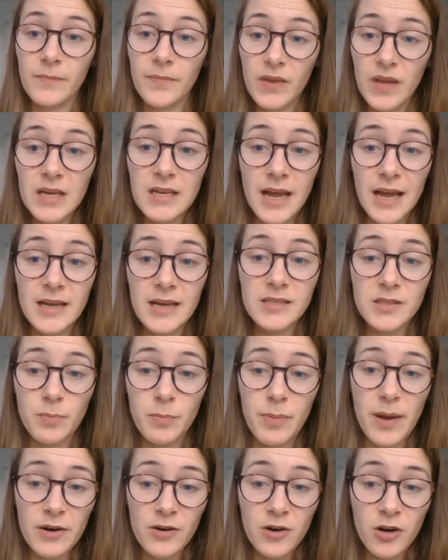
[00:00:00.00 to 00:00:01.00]
it has a
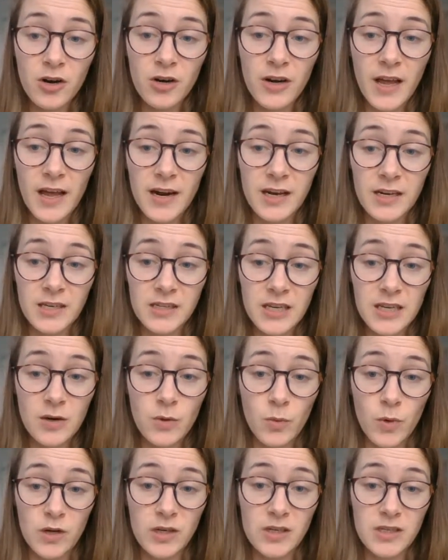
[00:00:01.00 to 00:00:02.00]
pattern and I
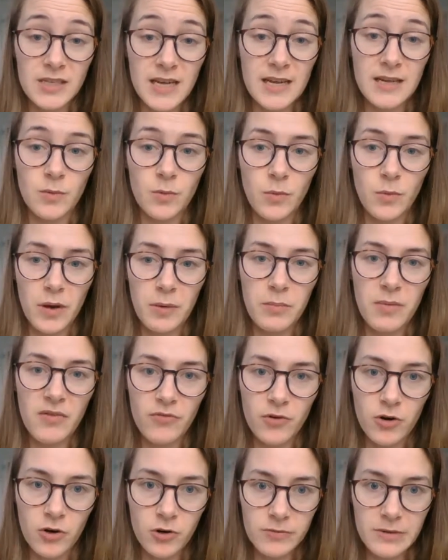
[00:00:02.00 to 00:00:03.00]
didn't want to take them with me
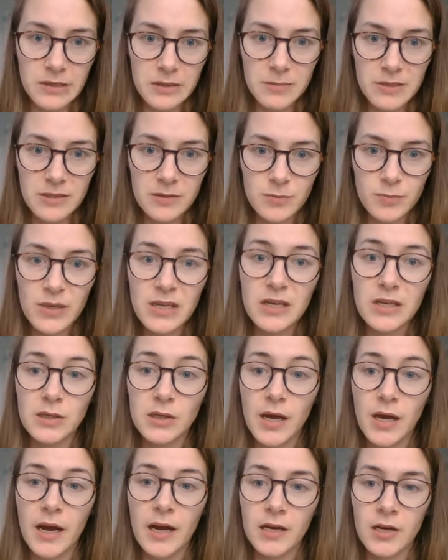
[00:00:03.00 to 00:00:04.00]
for Christmas because
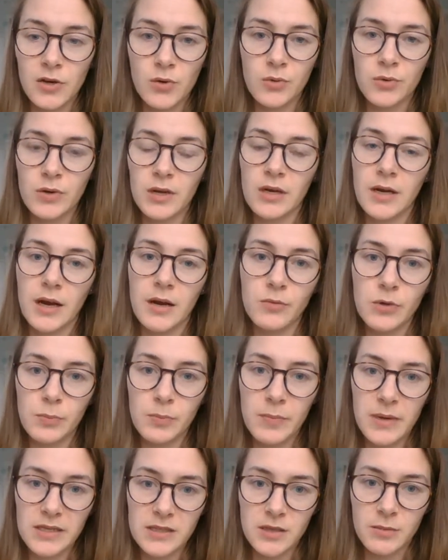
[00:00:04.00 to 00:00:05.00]
I knew then I would
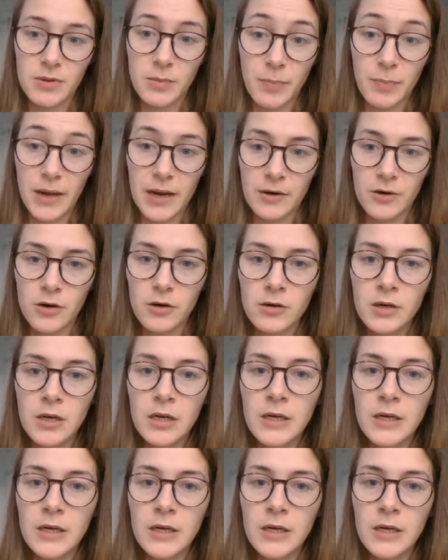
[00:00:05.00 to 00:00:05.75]
mess up the pattern.